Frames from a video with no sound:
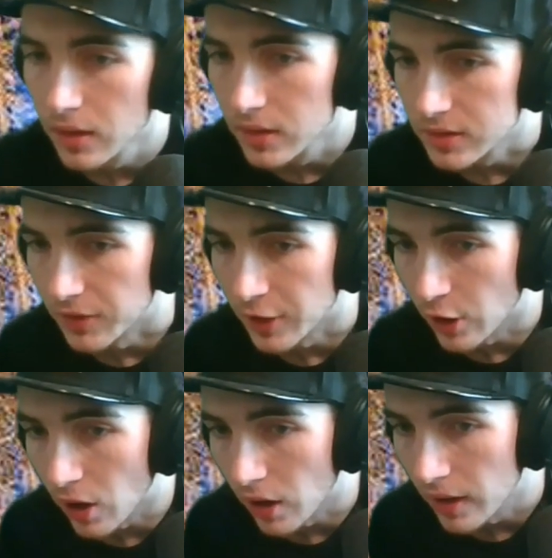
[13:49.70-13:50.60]
So there
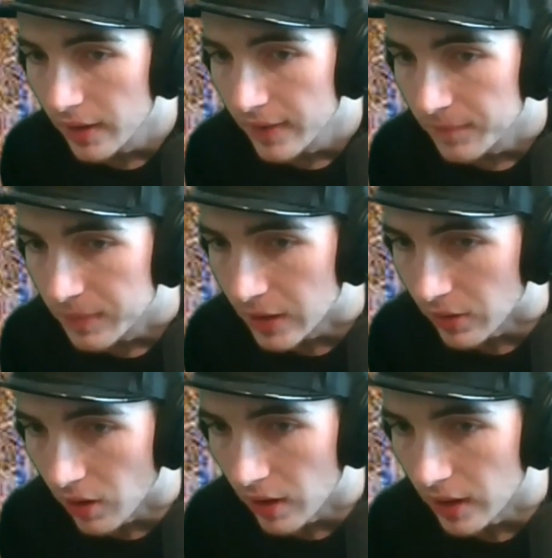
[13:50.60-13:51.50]
are
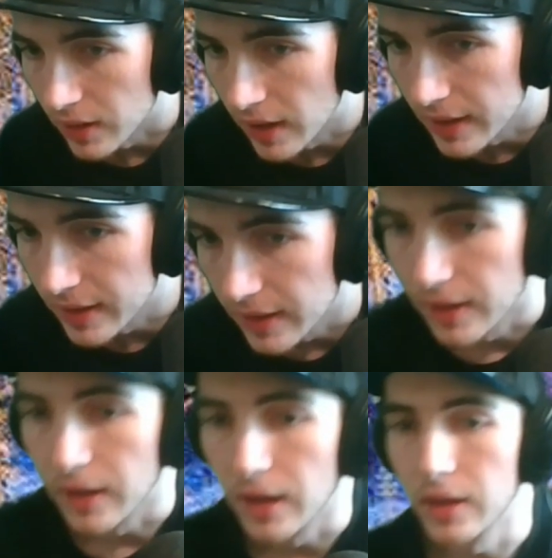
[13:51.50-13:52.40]
a lot
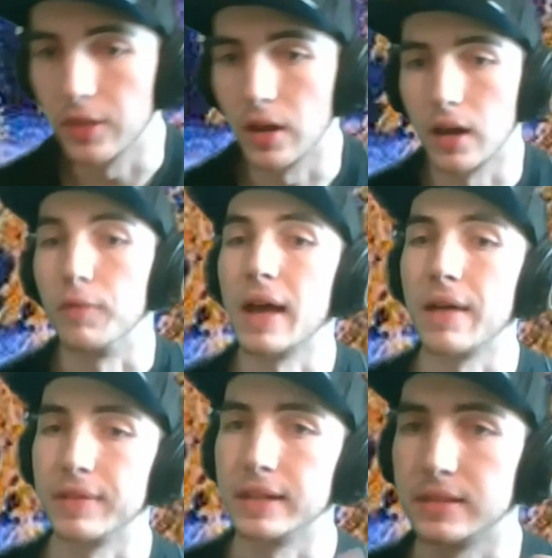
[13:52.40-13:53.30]
of
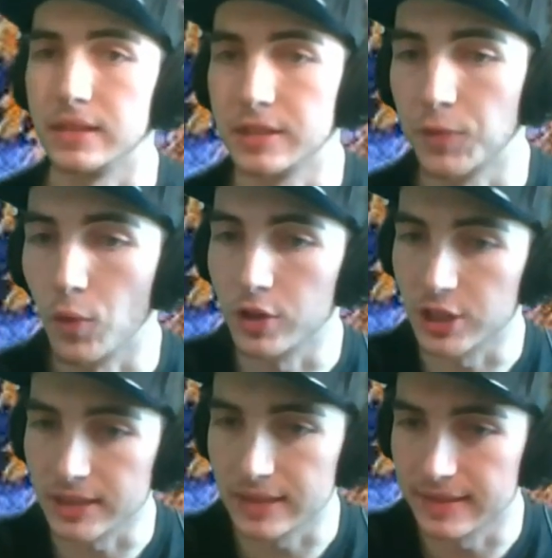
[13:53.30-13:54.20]
evidences for
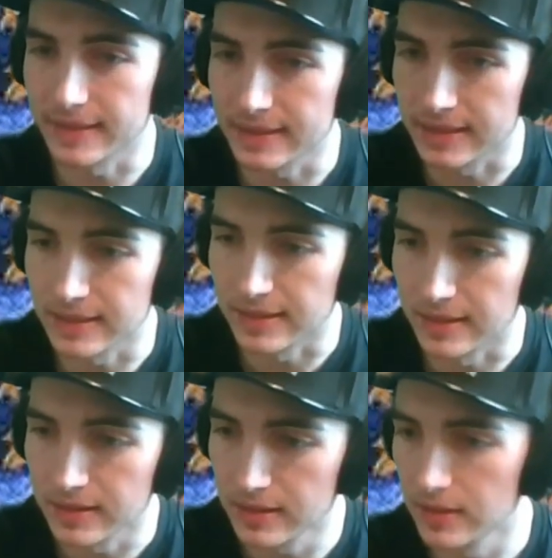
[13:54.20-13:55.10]
Jesus'
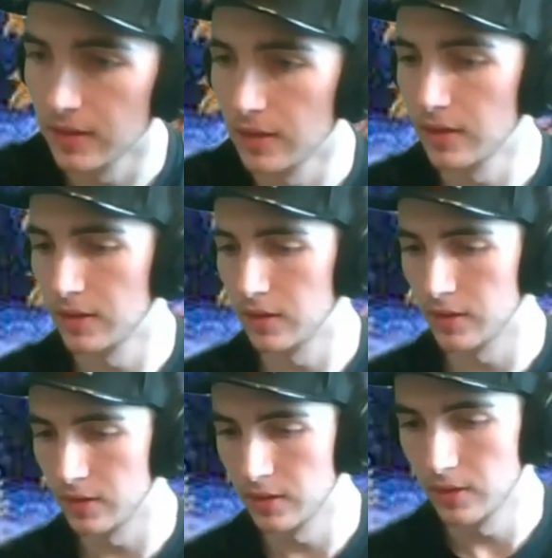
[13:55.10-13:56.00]
existence.
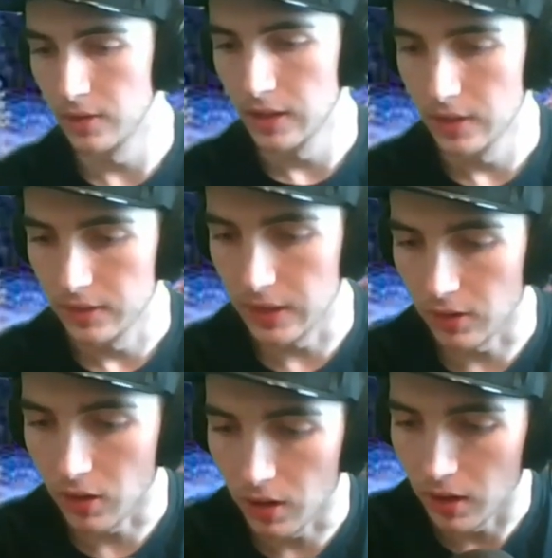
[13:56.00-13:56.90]
There
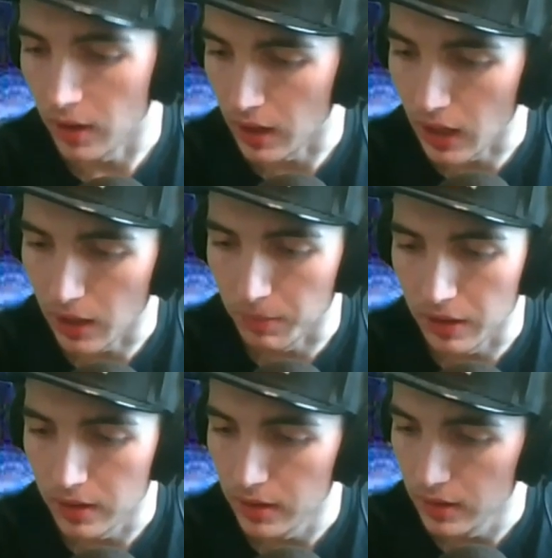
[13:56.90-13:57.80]
are
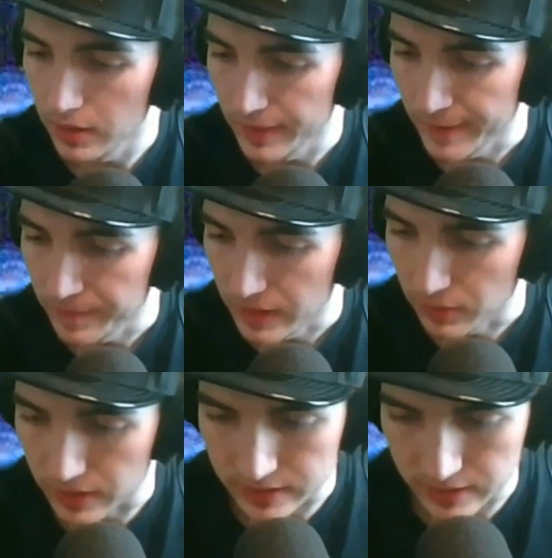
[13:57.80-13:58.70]

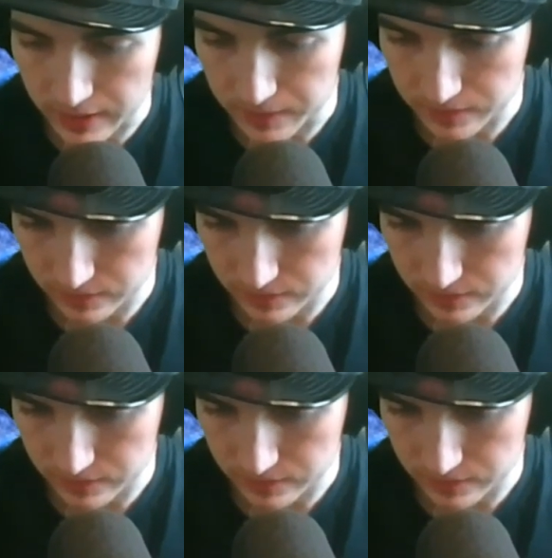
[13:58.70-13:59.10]
what is it?